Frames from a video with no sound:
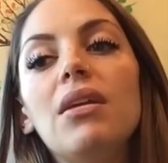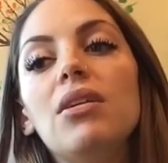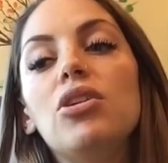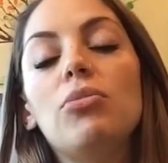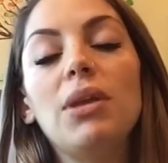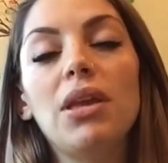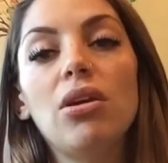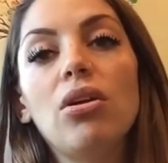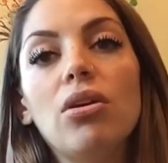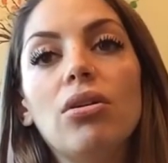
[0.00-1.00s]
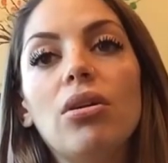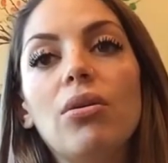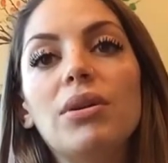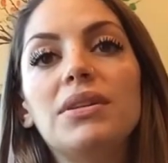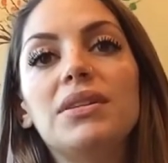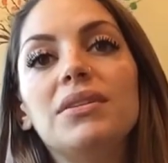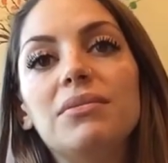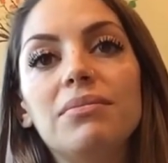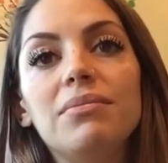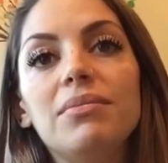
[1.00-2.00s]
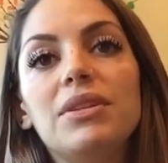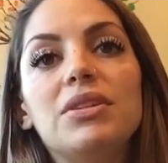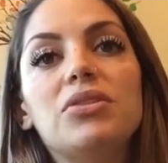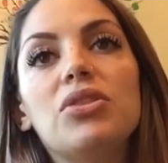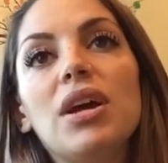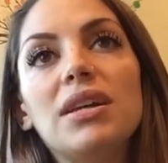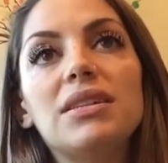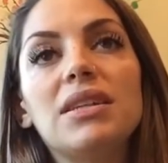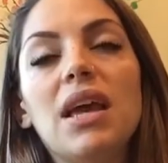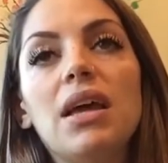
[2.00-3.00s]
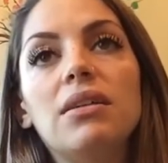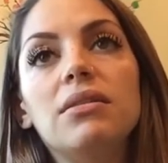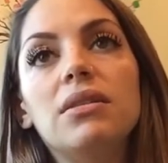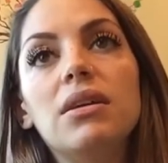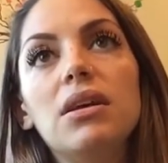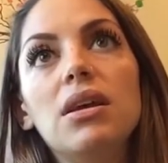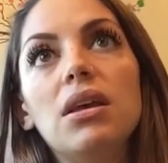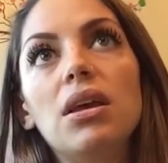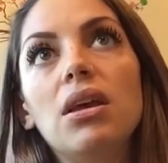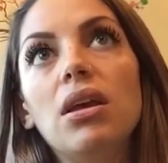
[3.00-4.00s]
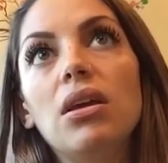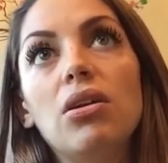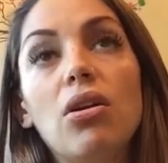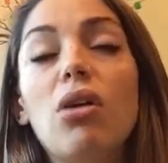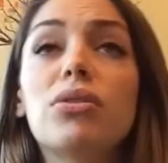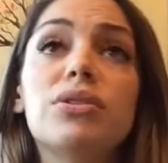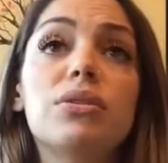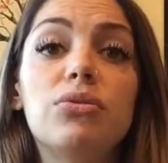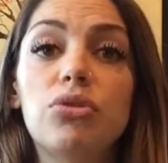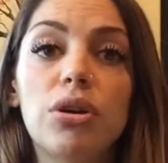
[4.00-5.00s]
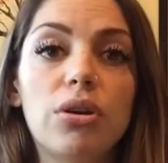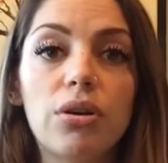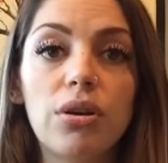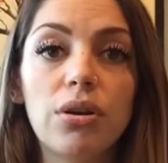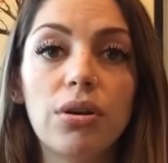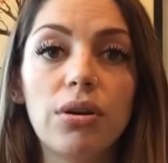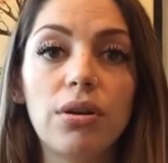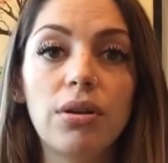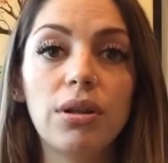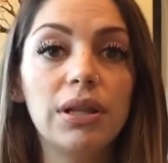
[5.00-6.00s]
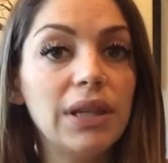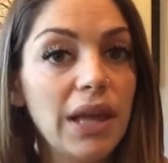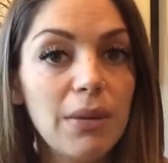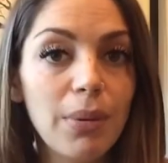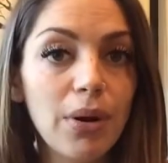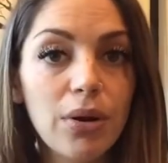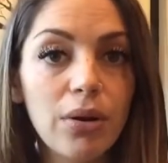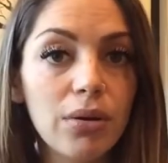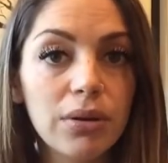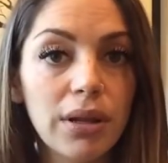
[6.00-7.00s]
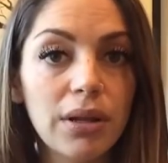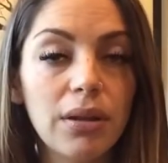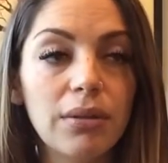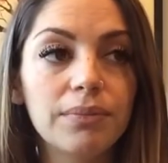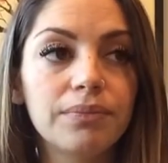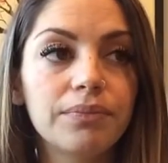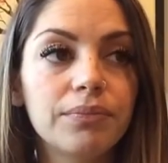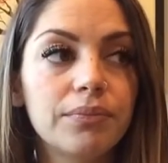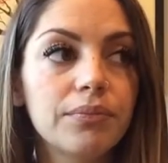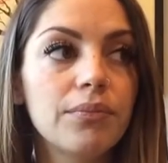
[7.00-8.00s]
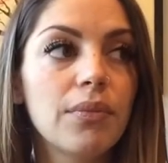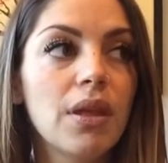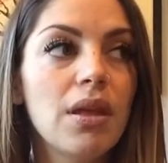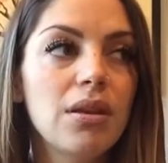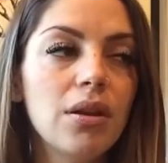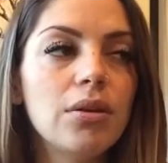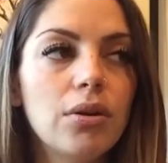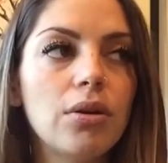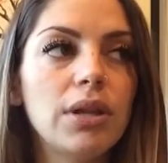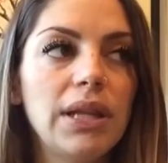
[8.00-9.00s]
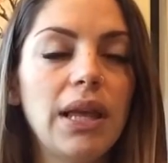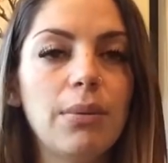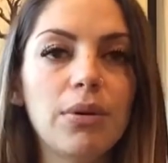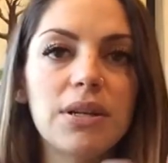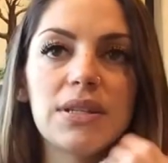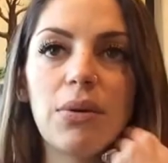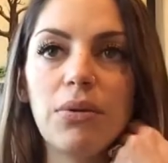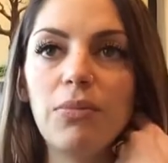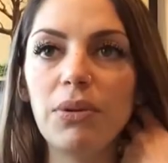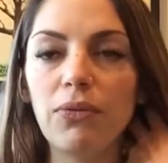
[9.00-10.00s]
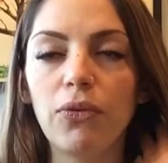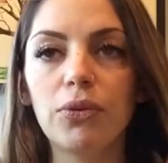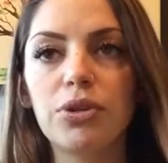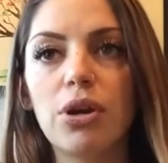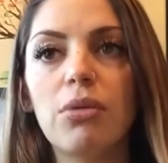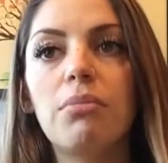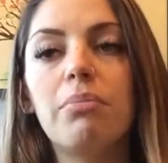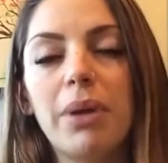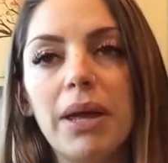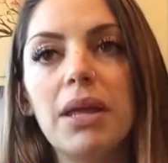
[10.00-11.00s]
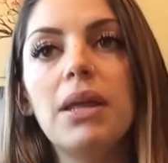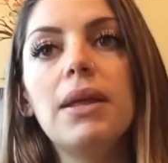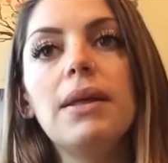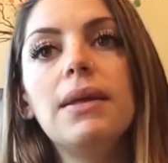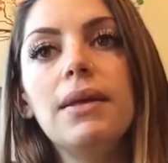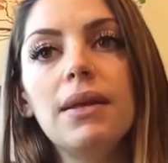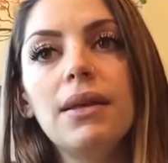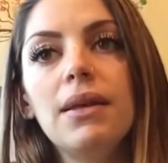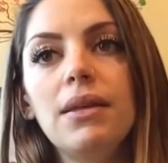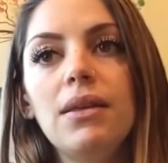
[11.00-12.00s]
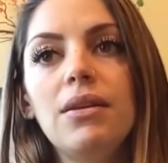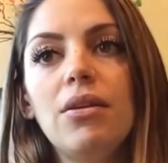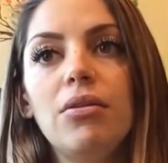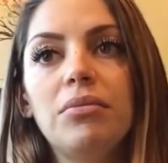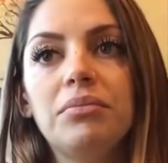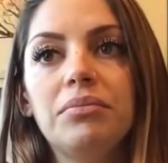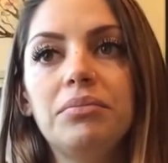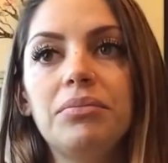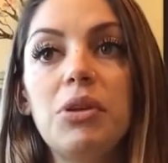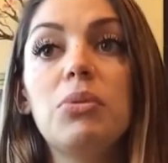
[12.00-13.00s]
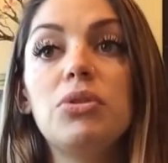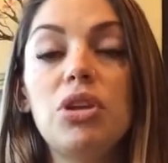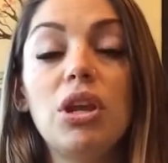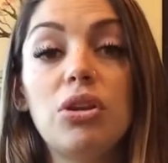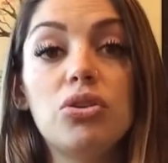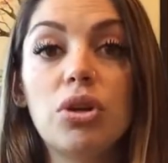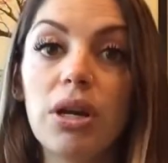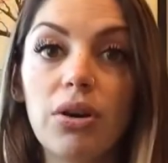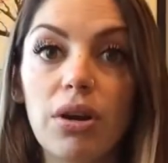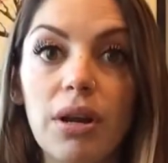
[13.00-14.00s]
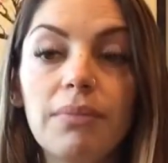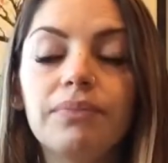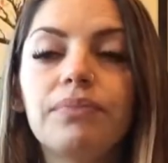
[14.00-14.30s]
You know, making her go into distress, and it could also trigger labor, like not an early labor because I would have been full term, but you know, it could trigger it